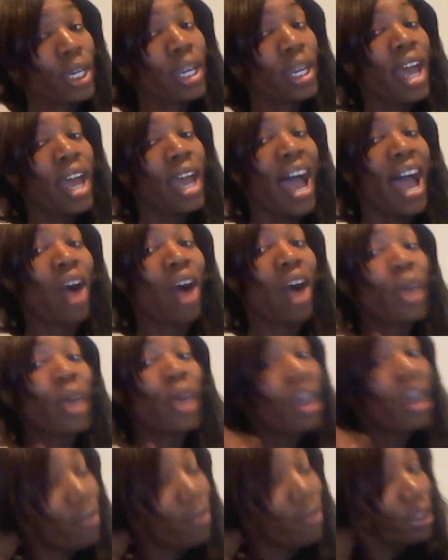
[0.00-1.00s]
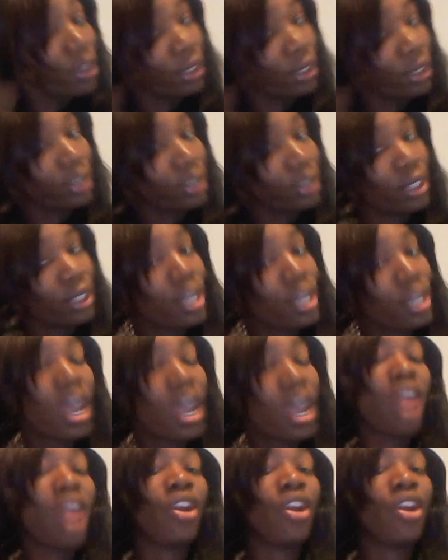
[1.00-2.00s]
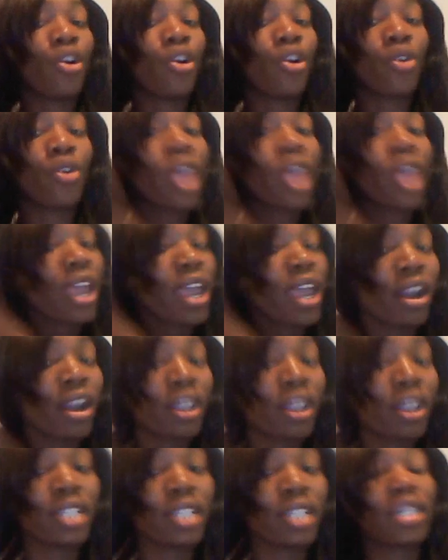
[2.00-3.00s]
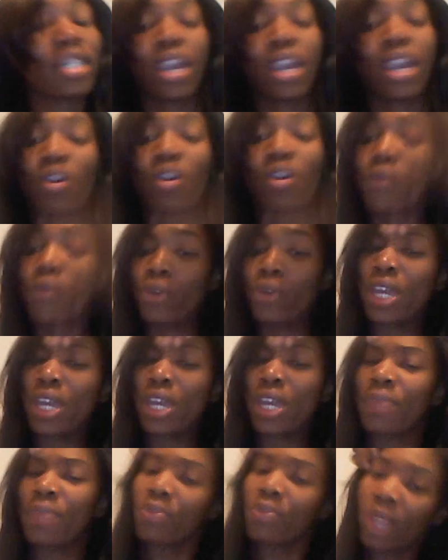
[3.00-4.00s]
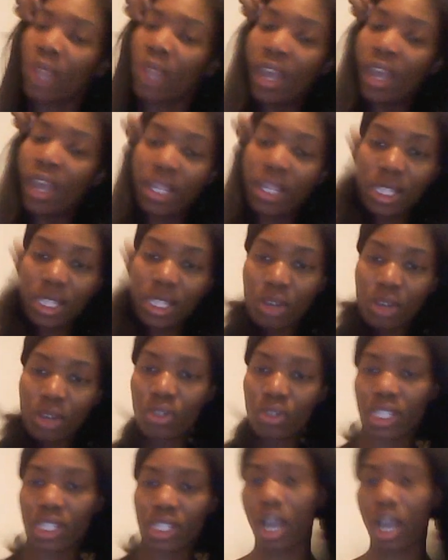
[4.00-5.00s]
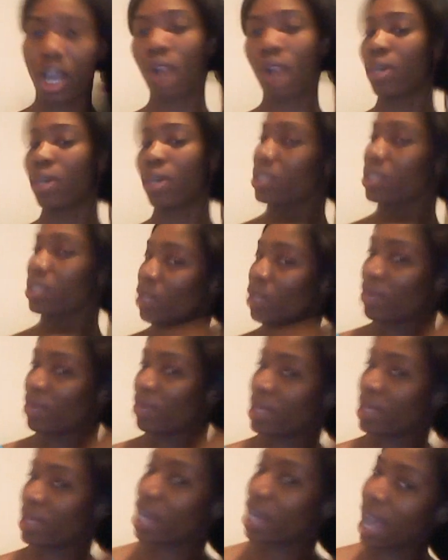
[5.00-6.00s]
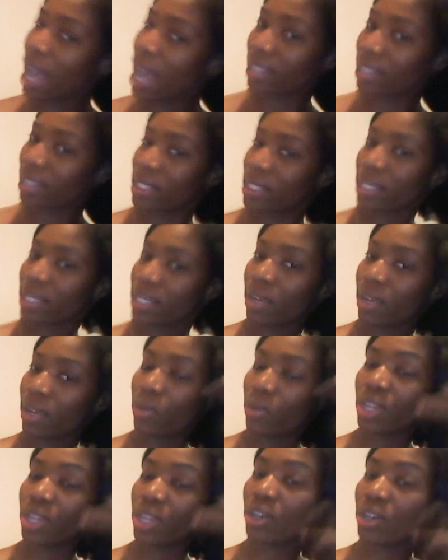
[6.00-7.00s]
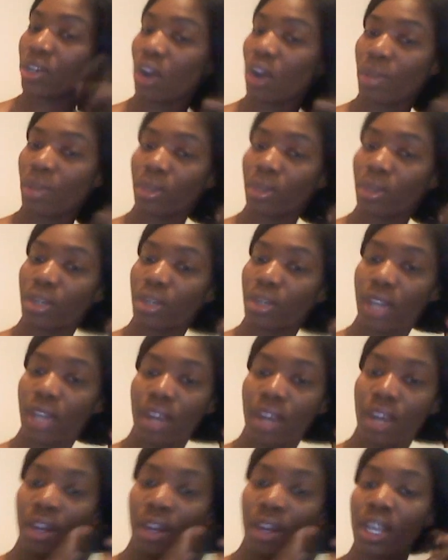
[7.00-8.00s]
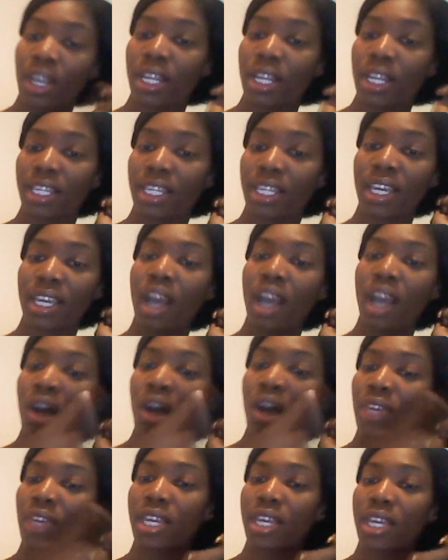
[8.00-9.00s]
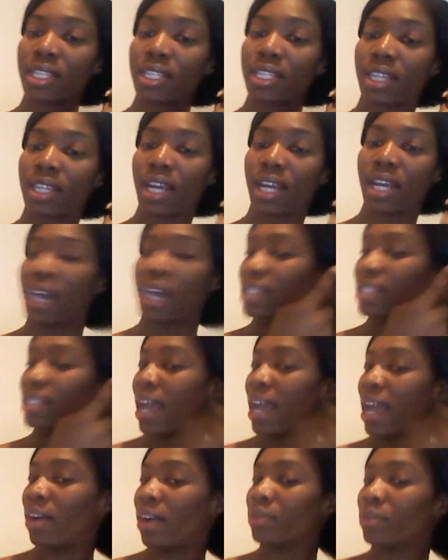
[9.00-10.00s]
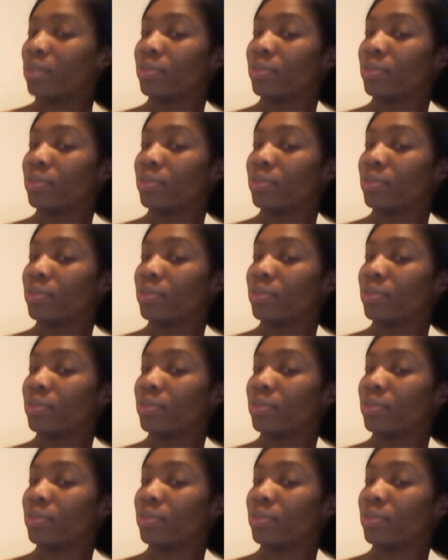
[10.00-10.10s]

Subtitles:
However, no hair is tangle free, and so you just always want to be cognizant when you're combing through your hair to get all the kinks and the knots out,